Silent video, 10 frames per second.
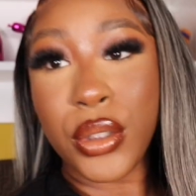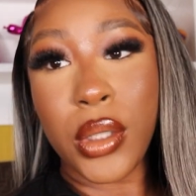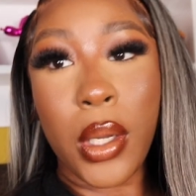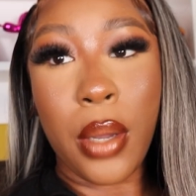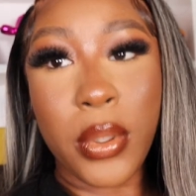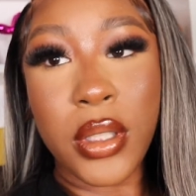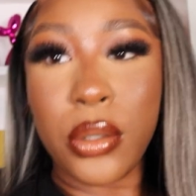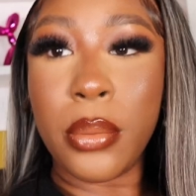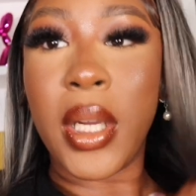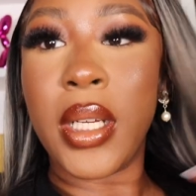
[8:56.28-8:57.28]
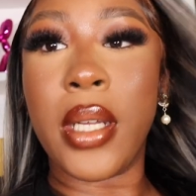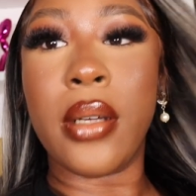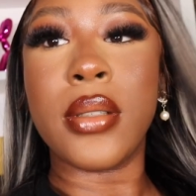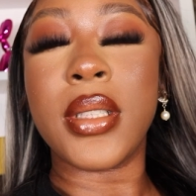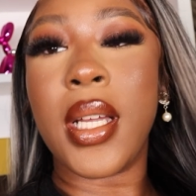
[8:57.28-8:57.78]
So I went to do my
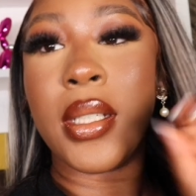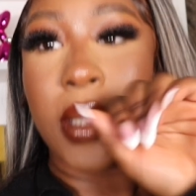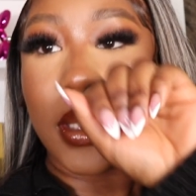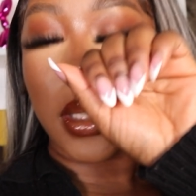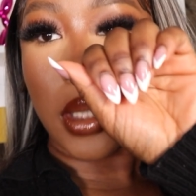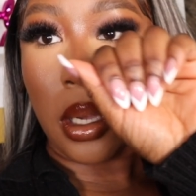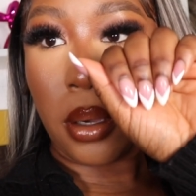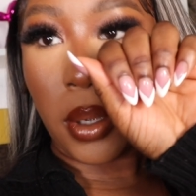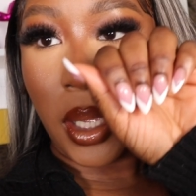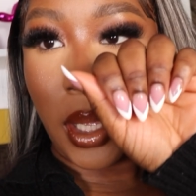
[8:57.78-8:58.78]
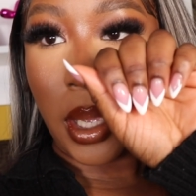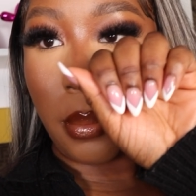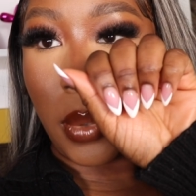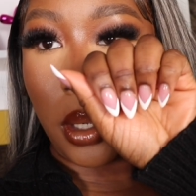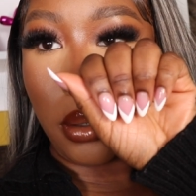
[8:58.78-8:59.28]
nails and this is how it
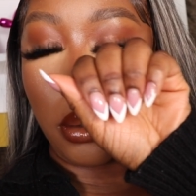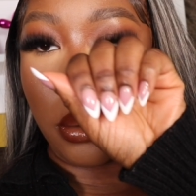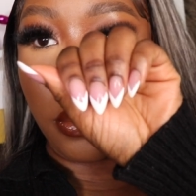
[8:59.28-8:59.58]
came out.